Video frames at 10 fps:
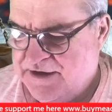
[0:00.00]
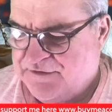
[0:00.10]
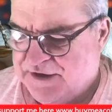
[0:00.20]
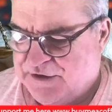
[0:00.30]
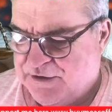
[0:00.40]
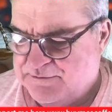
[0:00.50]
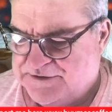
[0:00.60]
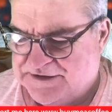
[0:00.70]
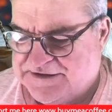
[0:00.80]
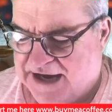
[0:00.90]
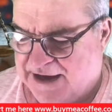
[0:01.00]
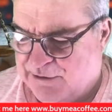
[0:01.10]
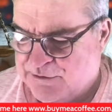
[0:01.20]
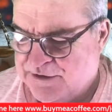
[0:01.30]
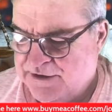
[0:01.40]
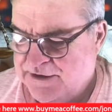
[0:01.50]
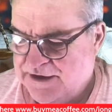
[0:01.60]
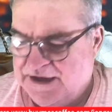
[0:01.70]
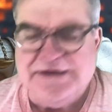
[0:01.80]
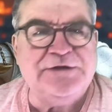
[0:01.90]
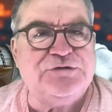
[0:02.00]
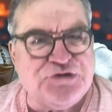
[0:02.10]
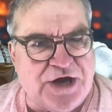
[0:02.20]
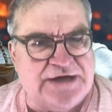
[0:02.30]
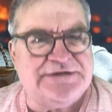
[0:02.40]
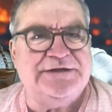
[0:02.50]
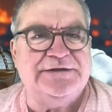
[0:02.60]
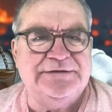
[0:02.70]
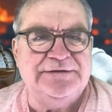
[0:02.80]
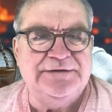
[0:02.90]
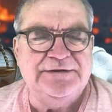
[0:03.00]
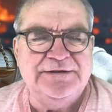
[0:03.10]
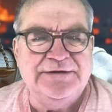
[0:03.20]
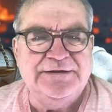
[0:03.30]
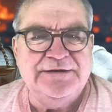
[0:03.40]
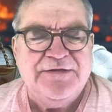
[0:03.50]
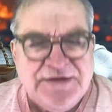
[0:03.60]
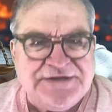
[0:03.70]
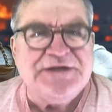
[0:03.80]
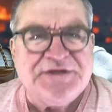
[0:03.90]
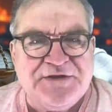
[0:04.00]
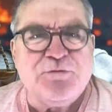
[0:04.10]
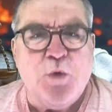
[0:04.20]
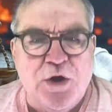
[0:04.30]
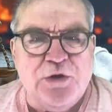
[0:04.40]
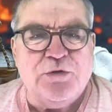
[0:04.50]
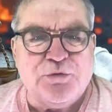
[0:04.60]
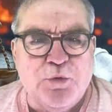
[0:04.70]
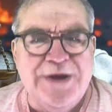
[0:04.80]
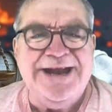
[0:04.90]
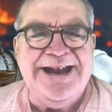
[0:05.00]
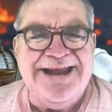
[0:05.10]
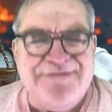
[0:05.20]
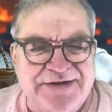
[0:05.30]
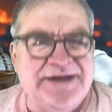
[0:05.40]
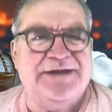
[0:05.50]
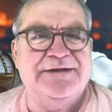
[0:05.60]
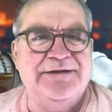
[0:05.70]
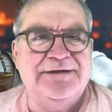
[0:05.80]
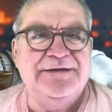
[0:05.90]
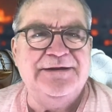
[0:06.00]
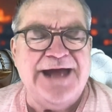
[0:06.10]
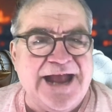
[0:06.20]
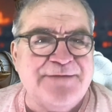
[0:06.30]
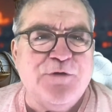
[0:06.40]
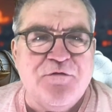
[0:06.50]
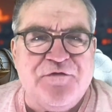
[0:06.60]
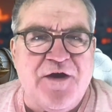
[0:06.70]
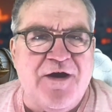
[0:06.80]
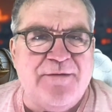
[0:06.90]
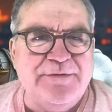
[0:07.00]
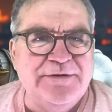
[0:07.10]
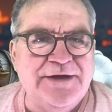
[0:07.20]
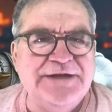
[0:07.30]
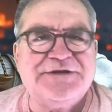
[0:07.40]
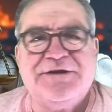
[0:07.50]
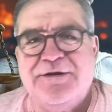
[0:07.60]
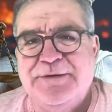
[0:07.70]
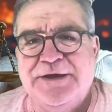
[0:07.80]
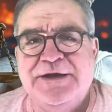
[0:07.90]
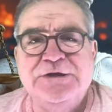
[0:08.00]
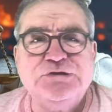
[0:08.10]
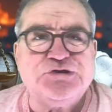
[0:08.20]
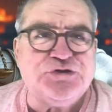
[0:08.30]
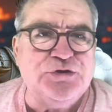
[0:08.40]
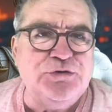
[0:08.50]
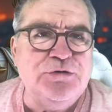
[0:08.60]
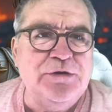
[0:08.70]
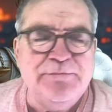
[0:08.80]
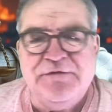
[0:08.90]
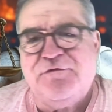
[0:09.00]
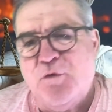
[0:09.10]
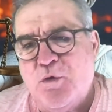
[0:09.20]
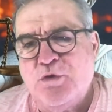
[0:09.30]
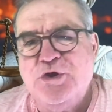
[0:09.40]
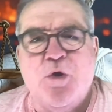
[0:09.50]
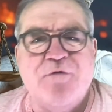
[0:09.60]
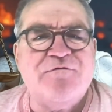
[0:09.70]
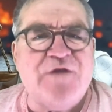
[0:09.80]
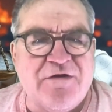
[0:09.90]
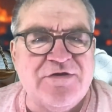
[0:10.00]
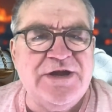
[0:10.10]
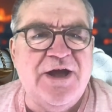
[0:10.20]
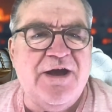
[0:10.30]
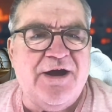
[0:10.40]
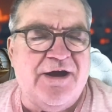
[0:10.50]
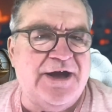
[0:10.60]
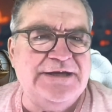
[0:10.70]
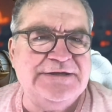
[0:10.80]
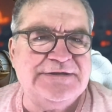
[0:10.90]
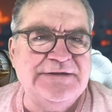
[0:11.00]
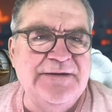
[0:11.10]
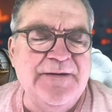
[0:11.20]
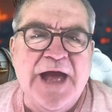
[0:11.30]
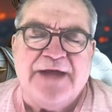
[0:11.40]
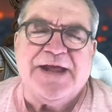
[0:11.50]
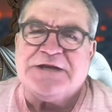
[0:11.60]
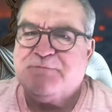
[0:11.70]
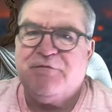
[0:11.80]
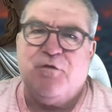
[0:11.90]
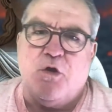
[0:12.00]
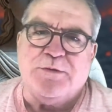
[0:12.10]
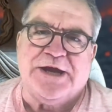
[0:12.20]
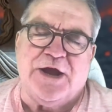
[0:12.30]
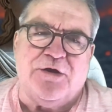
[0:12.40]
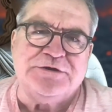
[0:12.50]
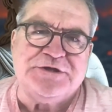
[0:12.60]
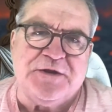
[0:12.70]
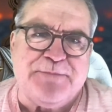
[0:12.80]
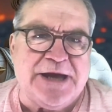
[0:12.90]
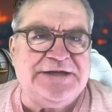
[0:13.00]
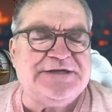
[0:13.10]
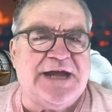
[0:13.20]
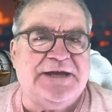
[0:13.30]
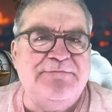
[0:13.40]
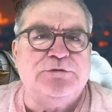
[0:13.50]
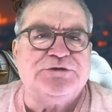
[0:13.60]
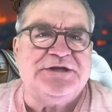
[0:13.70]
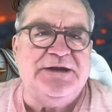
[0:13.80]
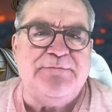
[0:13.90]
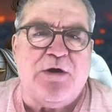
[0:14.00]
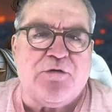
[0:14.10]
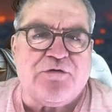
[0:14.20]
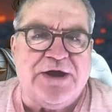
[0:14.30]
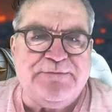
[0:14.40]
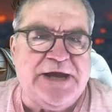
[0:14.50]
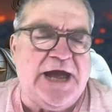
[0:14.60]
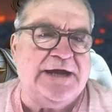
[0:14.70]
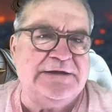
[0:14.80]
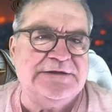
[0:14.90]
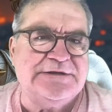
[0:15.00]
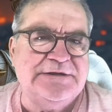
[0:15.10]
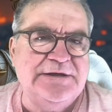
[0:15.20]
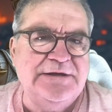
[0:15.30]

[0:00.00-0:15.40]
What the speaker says: if they come to town in a tractor. This is the world we're living in. Animal Farm, it's coming true before your very eyes. And that's before we get on to the Pakistani Muslim rape gangs.